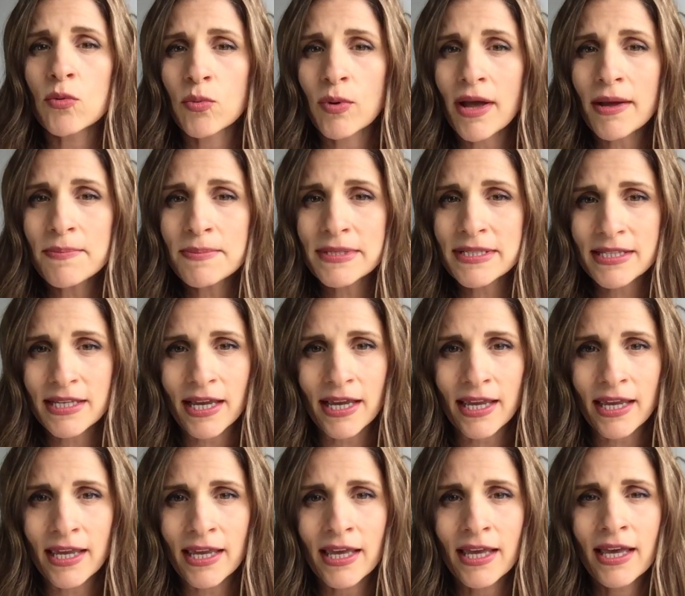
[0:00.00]

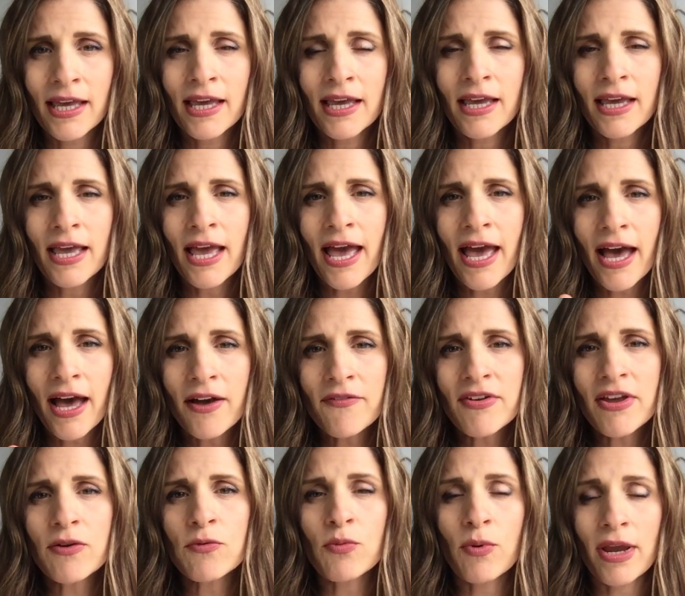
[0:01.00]
website, have
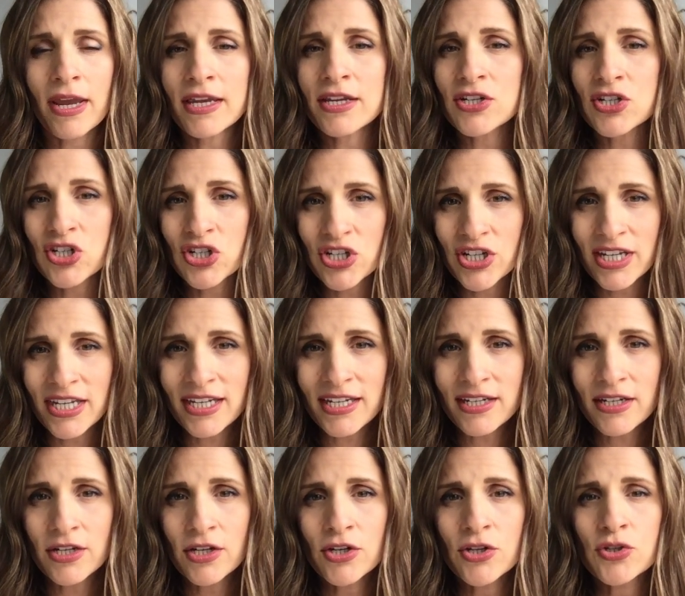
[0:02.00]
a rate
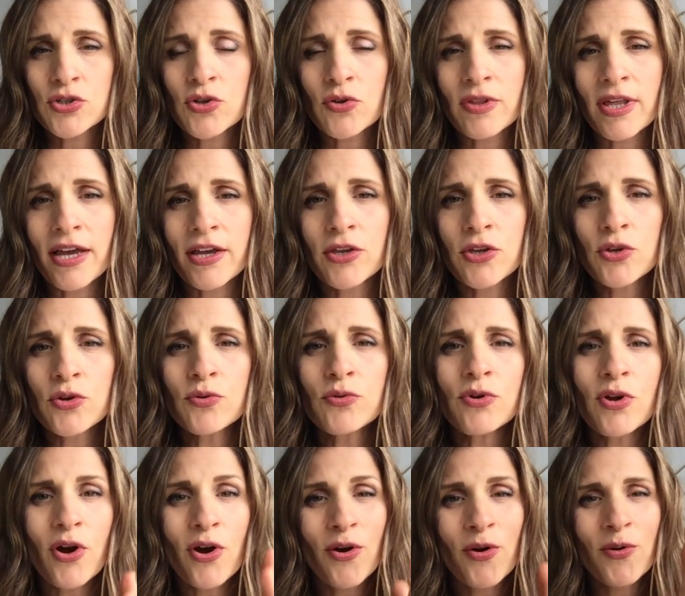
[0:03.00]
sheet so that you
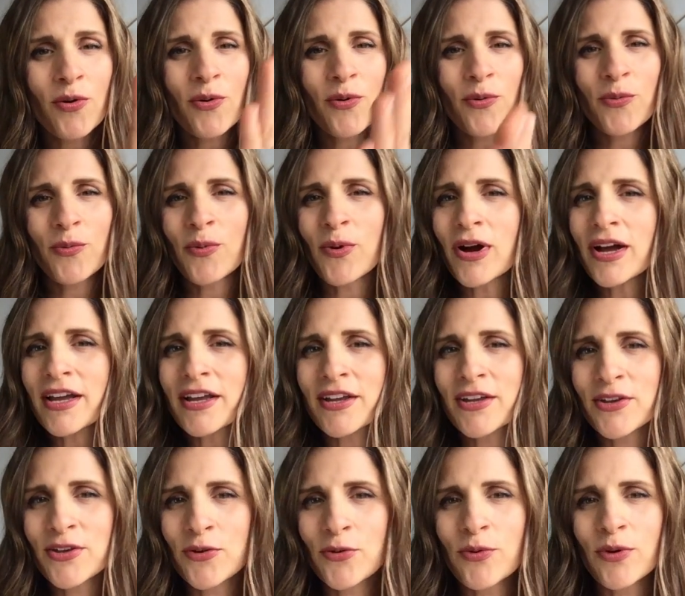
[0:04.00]
know what
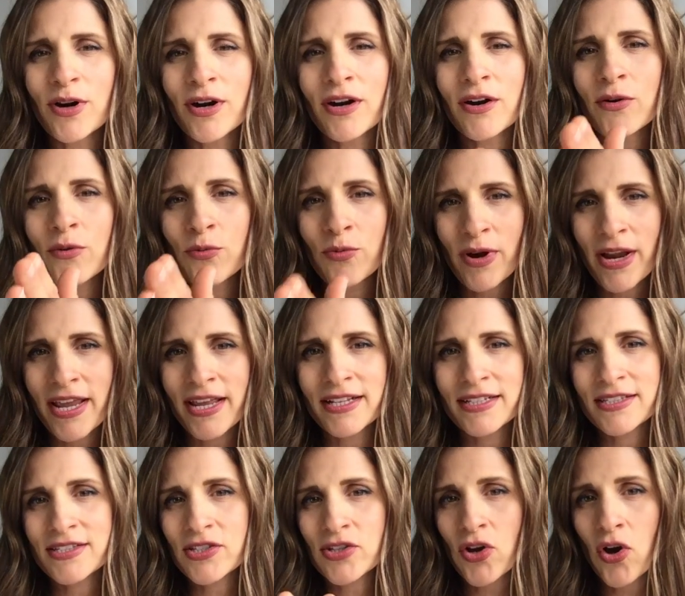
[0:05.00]
your
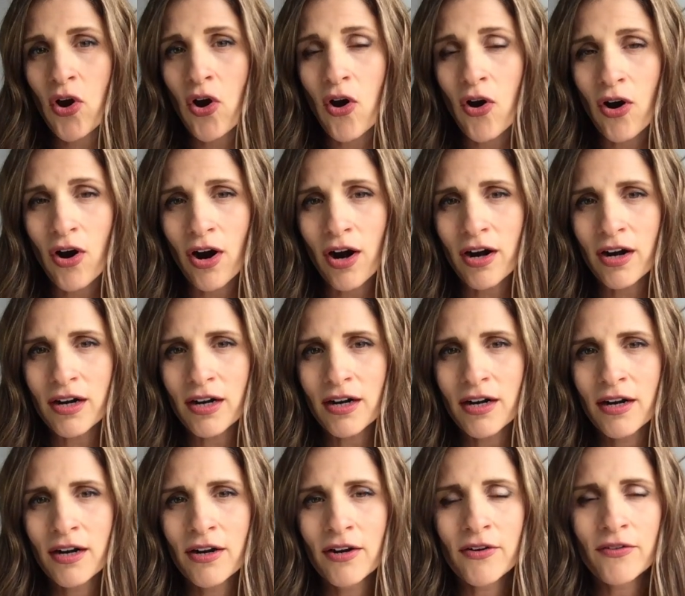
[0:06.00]
rates are
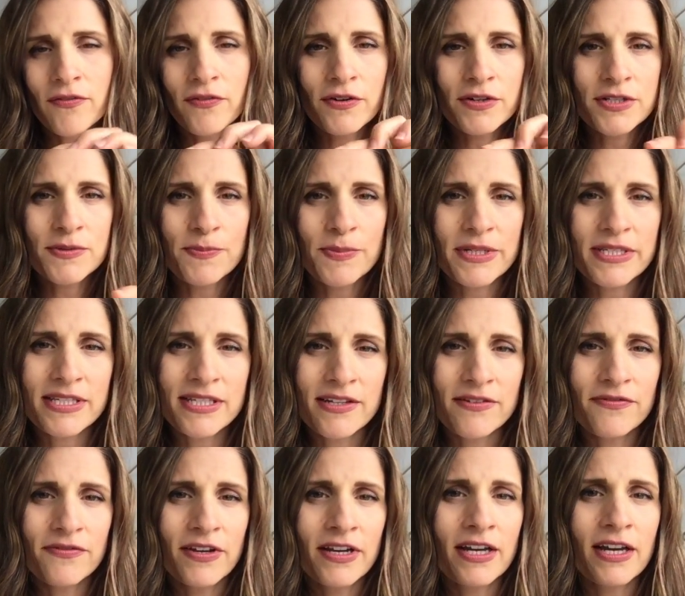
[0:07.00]
for
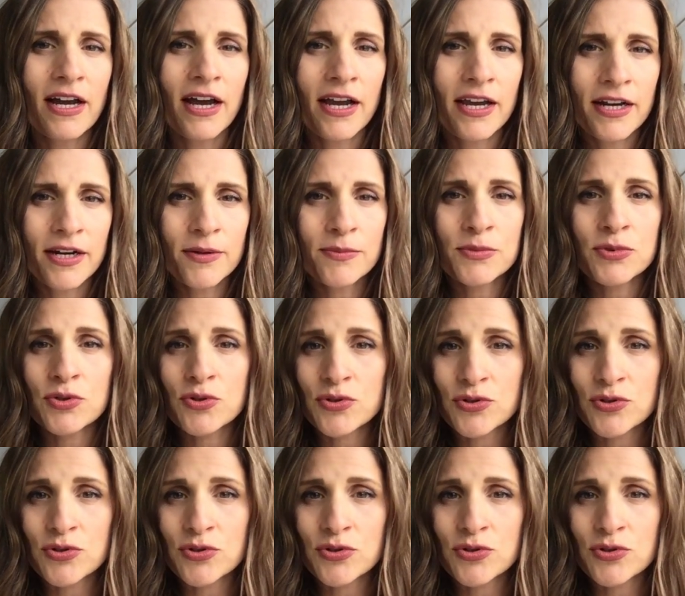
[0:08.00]
specific items or